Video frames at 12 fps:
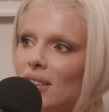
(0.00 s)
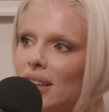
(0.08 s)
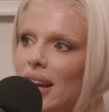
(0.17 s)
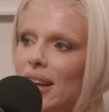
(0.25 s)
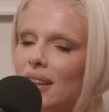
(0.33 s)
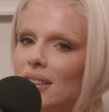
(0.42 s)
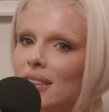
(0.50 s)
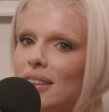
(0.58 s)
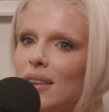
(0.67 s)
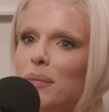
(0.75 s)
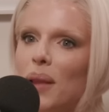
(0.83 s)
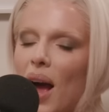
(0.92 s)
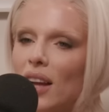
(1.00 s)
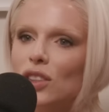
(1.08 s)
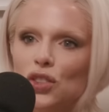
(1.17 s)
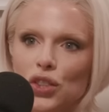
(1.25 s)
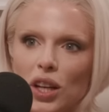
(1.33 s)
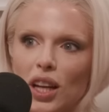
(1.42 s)
like the black
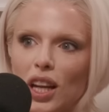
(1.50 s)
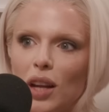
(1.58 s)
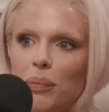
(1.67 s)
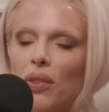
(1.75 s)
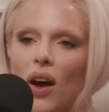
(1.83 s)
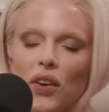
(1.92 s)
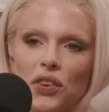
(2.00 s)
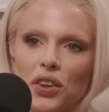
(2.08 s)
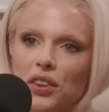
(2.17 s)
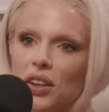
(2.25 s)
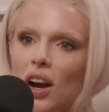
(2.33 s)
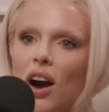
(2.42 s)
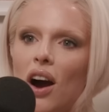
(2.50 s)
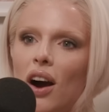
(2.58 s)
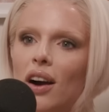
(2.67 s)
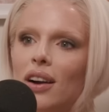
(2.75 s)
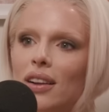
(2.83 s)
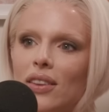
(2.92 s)
sheep the
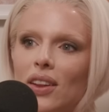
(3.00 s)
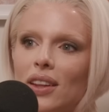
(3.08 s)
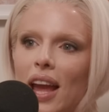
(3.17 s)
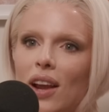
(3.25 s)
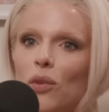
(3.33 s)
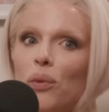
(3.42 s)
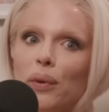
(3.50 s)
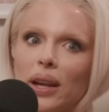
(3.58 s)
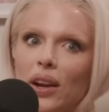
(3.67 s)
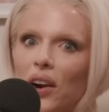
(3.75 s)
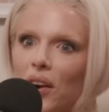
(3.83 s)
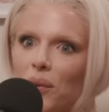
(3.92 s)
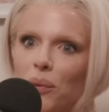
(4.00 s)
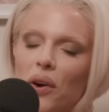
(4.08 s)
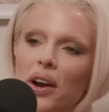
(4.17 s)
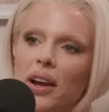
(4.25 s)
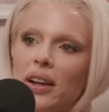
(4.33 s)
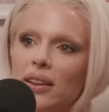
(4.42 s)
underdog the like weird
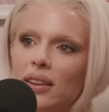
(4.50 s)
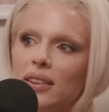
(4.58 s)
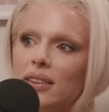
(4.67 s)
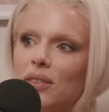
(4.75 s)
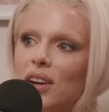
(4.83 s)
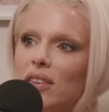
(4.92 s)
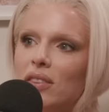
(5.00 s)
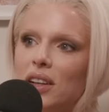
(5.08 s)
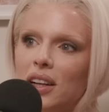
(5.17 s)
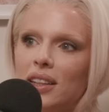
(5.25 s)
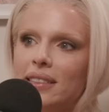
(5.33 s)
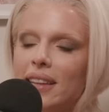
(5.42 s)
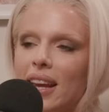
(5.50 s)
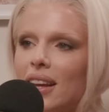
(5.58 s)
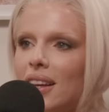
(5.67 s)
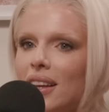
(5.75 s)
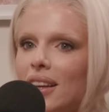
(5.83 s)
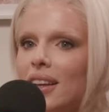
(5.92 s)
one whatever it's
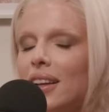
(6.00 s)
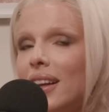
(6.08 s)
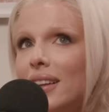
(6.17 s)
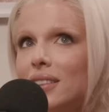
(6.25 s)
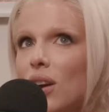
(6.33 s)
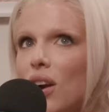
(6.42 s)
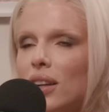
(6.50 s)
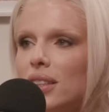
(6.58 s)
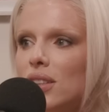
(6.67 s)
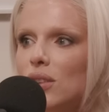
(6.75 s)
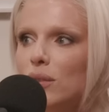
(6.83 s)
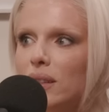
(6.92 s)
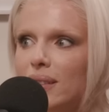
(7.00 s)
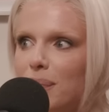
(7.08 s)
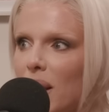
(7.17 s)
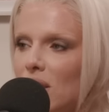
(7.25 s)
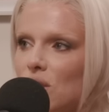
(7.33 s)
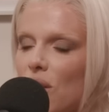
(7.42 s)
like it's hard to
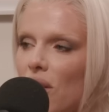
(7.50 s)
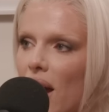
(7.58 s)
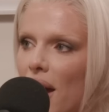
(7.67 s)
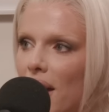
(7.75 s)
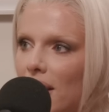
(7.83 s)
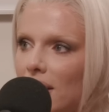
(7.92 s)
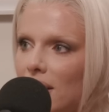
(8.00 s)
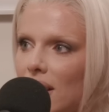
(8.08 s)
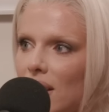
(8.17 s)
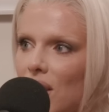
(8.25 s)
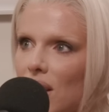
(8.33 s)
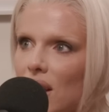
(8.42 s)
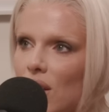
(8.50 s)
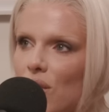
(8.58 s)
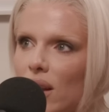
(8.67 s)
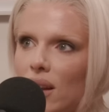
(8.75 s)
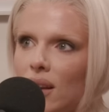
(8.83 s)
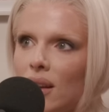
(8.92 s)
dismantle that i think
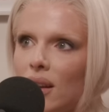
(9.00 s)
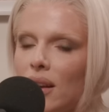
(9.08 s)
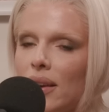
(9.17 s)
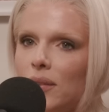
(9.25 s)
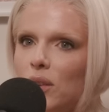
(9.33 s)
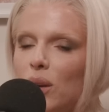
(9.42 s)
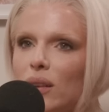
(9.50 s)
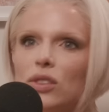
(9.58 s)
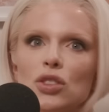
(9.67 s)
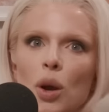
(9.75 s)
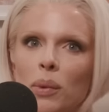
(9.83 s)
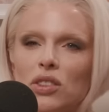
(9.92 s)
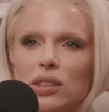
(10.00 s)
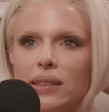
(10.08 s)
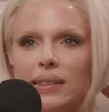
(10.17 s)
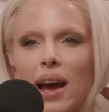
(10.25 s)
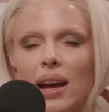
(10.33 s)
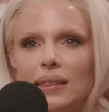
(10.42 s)
even you could have so much
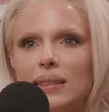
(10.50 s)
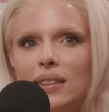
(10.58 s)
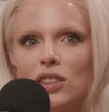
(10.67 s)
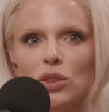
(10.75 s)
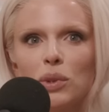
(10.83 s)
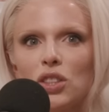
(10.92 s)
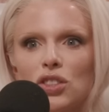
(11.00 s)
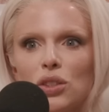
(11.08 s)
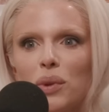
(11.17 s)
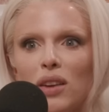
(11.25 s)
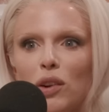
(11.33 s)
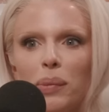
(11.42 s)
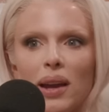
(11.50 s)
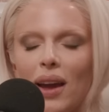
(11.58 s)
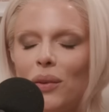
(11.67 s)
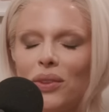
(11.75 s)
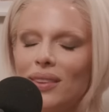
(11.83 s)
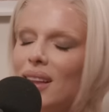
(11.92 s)
success and so much whatever, but I
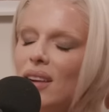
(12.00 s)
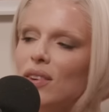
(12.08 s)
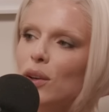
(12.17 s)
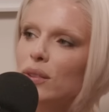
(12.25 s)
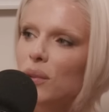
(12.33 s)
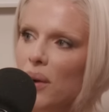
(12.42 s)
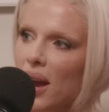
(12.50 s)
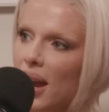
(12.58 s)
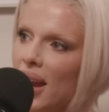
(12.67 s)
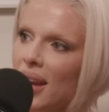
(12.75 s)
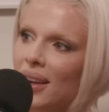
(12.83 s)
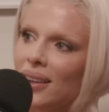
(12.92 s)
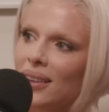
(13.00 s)
don't think that ever goes away.